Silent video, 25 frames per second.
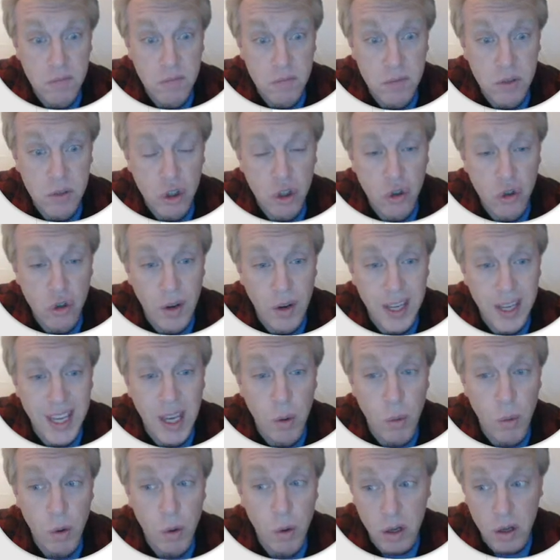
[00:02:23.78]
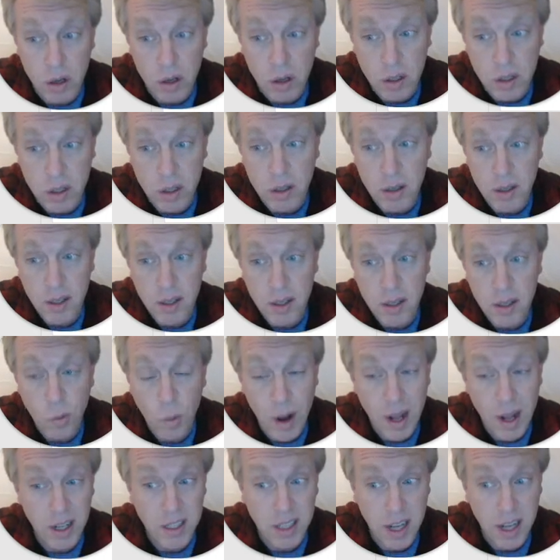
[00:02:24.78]
Tricky word.
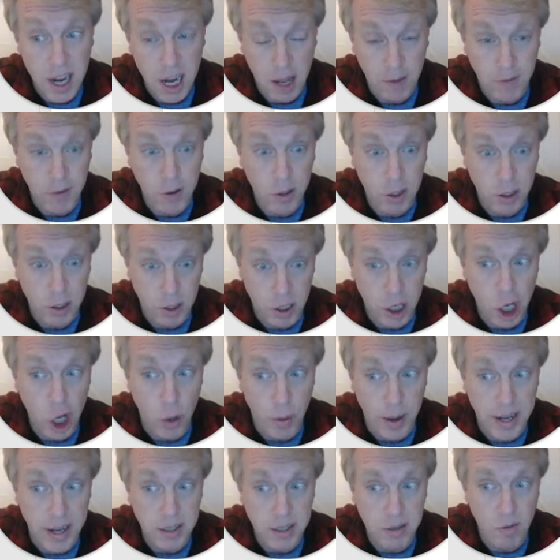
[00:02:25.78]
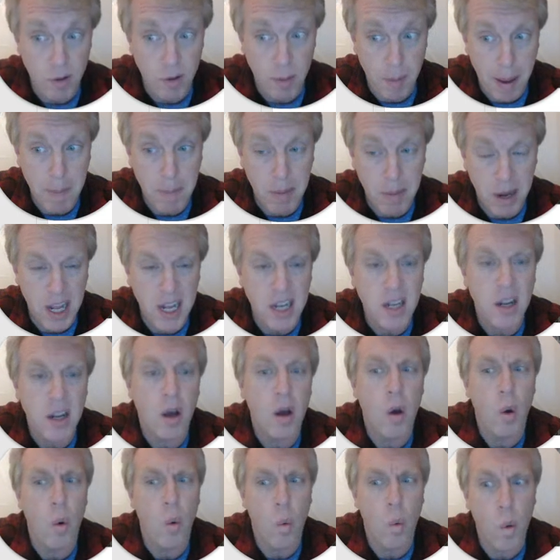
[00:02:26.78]
Well done if you knew it, remembered it.
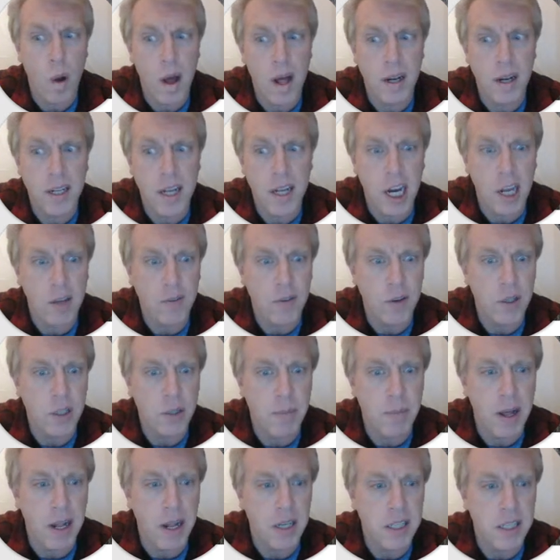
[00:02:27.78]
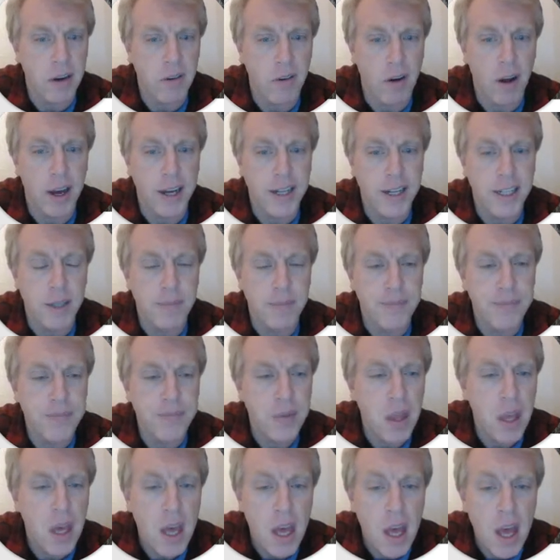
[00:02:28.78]
Well done if you spelt it right.
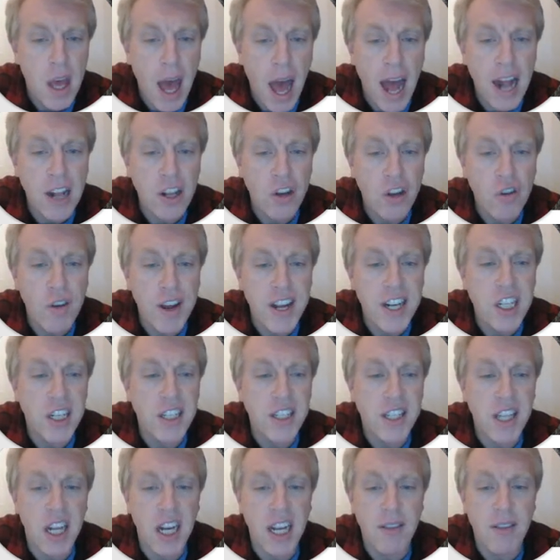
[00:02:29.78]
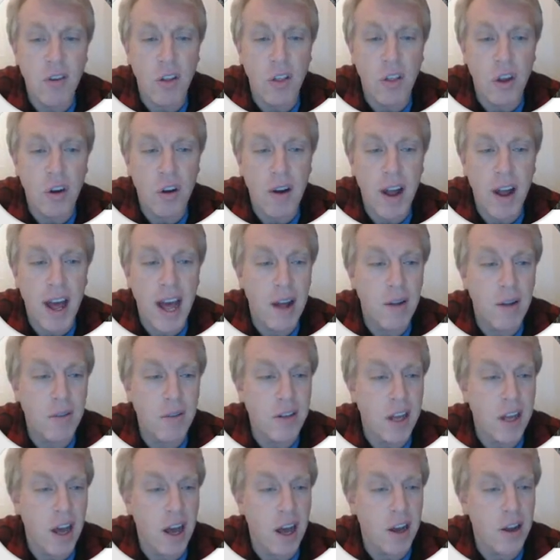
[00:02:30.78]
And creatures that live on the ground
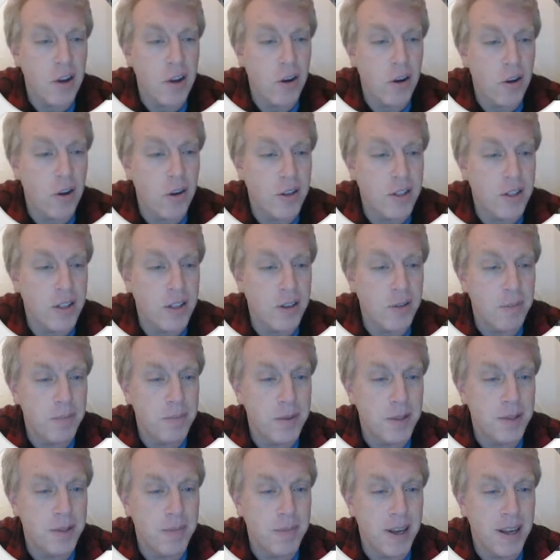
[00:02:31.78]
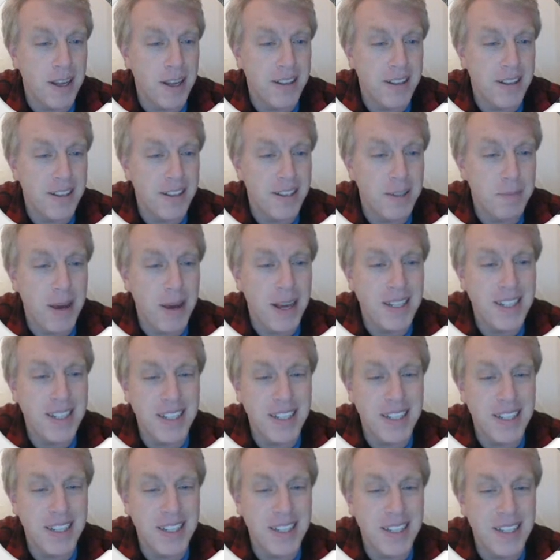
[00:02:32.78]
are called, my
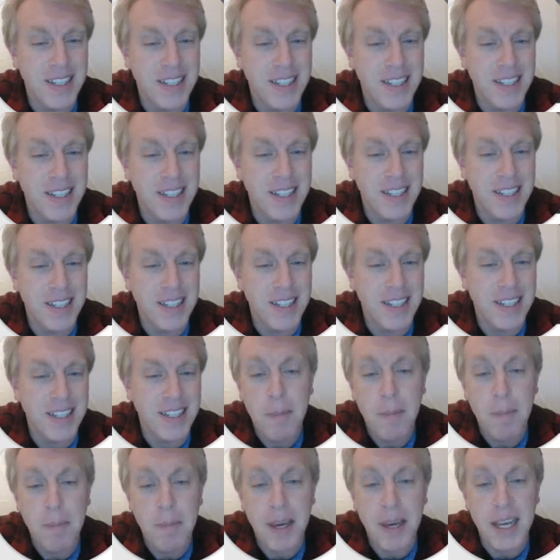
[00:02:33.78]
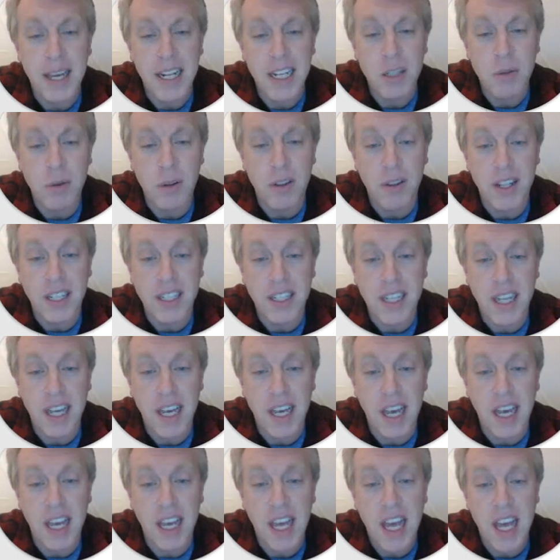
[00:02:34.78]
spacing's got a bit wrong, begins with a
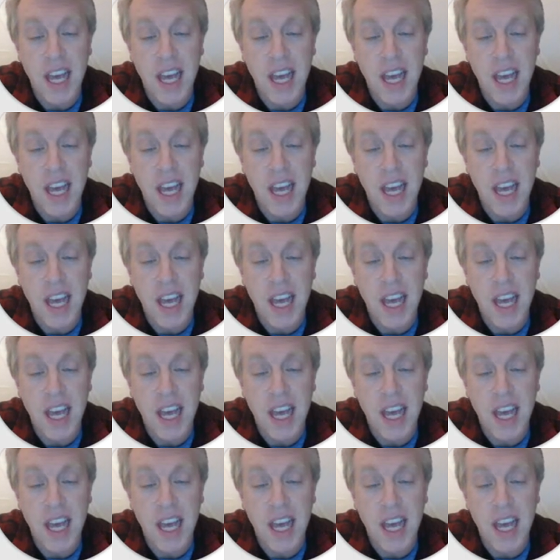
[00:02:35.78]
T,